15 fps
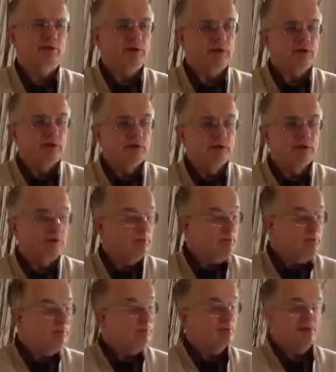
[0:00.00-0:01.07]
Well, there
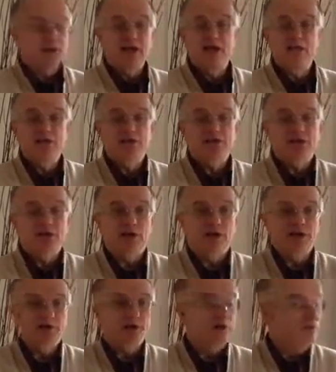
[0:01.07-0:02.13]
may be a time in your
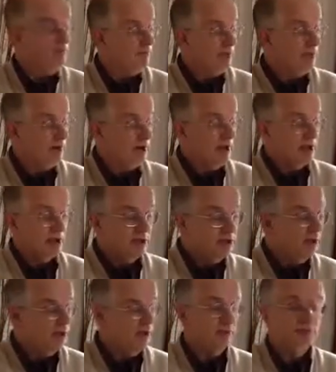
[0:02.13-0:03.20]
child's life where
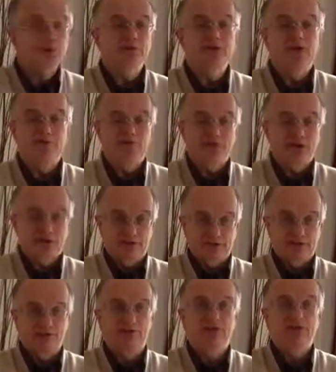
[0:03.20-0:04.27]
you're going to build that fence
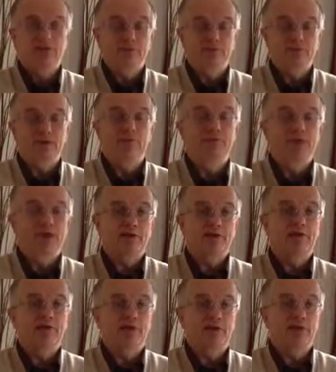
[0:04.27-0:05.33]
pretty far back
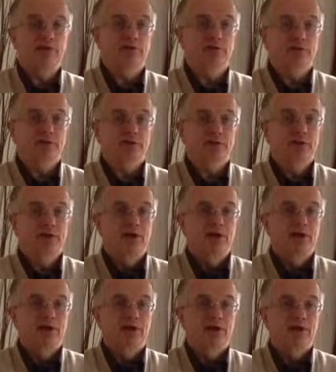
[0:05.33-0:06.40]
from that cliff
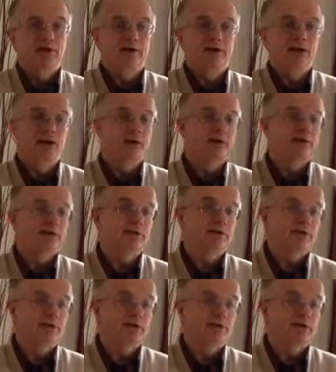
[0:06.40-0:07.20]
and